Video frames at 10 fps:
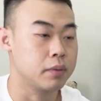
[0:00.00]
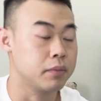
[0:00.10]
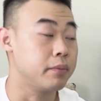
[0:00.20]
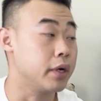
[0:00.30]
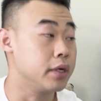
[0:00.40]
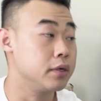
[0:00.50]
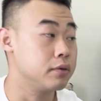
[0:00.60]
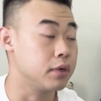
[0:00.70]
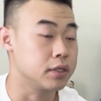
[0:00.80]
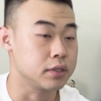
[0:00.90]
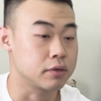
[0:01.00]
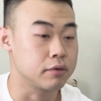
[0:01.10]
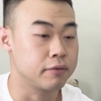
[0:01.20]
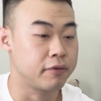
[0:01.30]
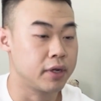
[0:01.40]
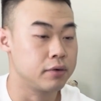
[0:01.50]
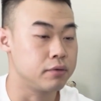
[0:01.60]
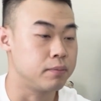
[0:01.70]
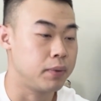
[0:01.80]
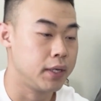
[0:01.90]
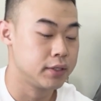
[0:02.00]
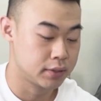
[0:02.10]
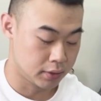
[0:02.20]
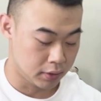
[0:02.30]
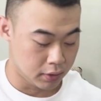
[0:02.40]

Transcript: my brother who has a good friend who plays